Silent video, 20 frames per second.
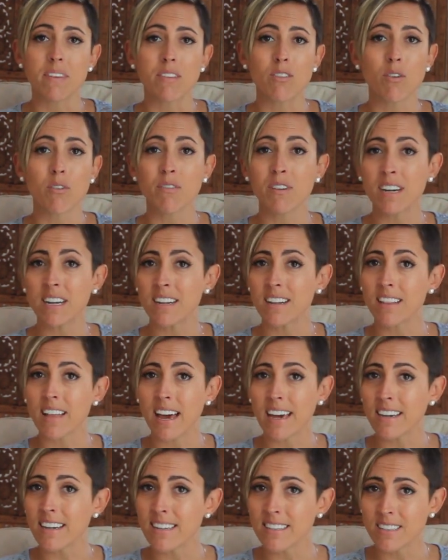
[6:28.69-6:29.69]
Don't forget to
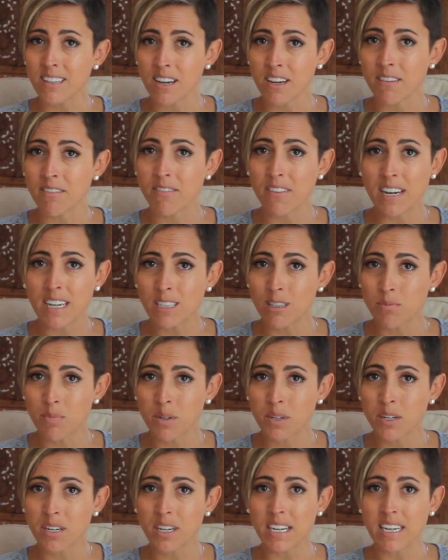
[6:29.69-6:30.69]
like us on
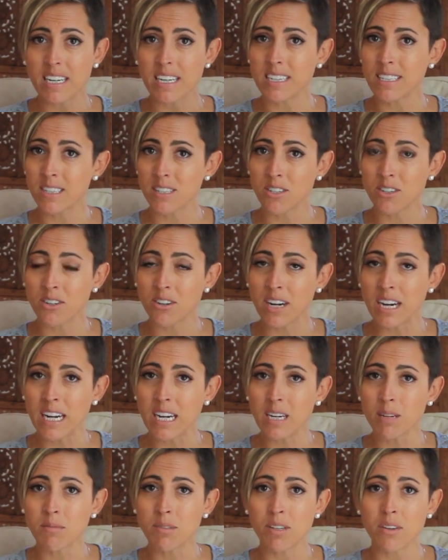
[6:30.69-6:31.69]
Facebook and
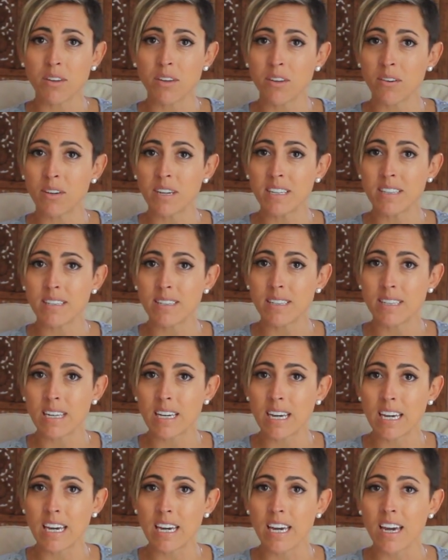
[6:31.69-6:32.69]
Instagram so that you can
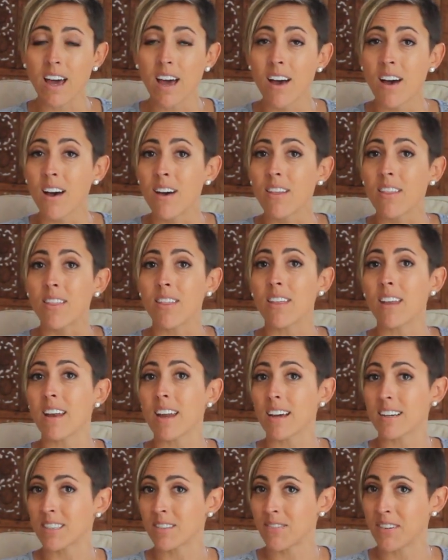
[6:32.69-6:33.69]
see the
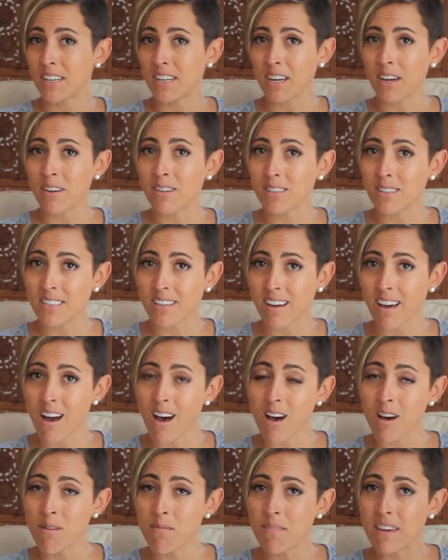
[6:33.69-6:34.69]
next videos to
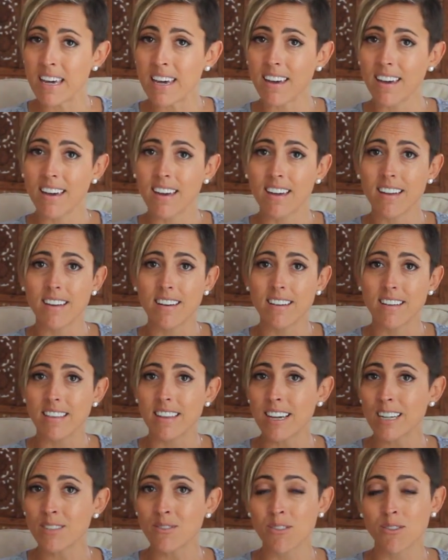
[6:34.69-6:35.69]
come. And
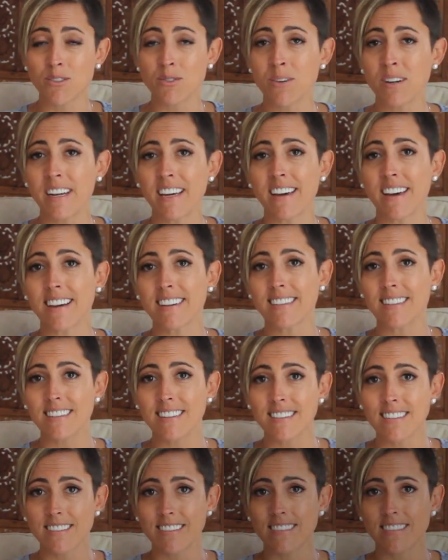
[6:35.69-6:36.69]
thanks for joining us.